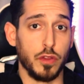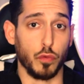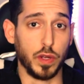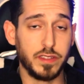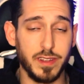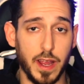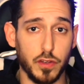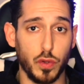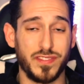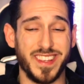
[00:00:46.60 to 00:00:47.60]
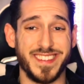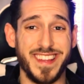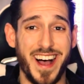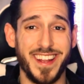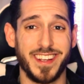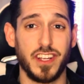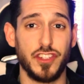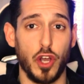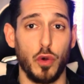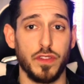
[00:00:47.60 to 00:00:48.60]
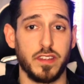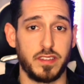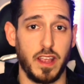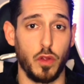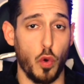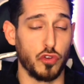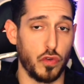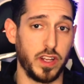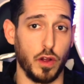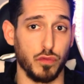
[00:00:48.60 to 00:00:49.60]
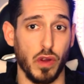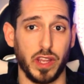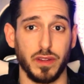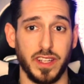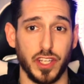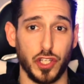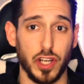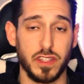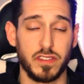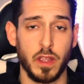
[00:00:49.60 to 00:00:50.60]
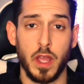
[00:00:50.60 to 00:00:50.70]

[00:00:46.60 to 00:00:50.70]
The Real Deal Airsoft does not condone the sale or trade of regulated goods.